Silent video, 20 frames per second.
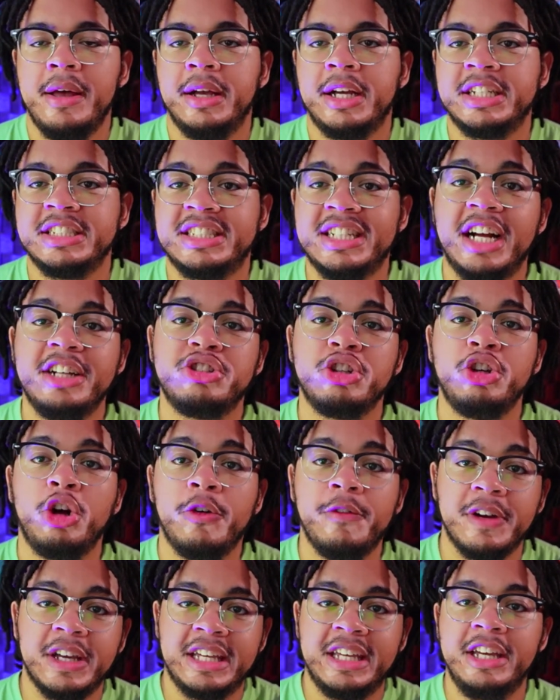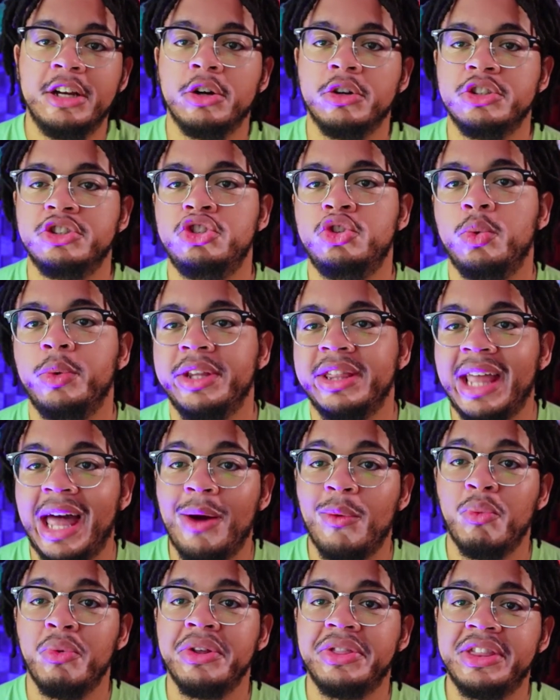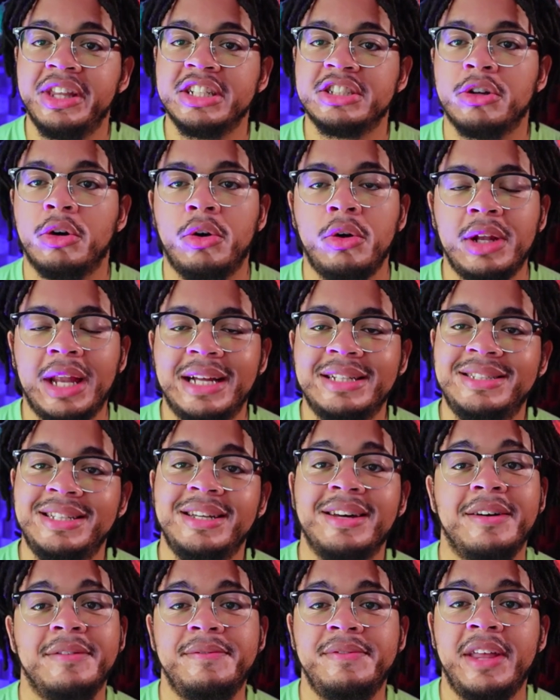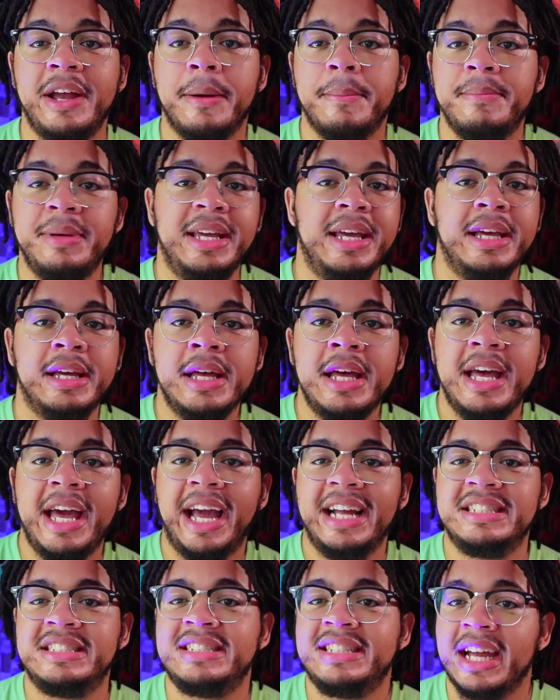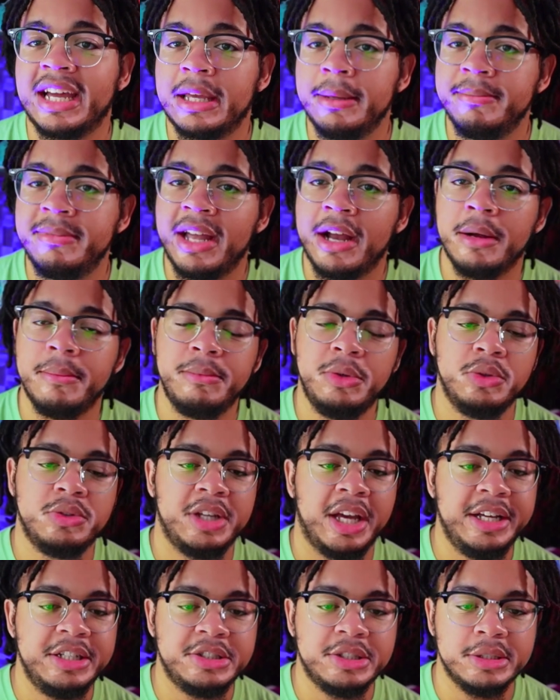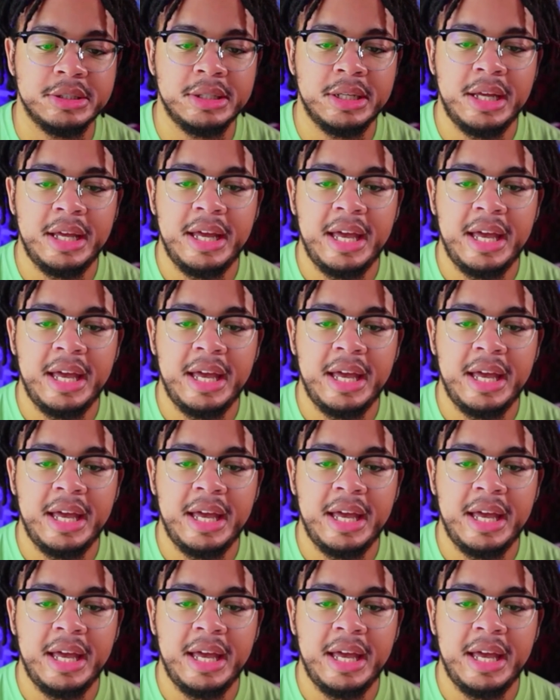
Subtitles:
Cassandra Nova here is doing that with this whole idea of there being a secondary mutation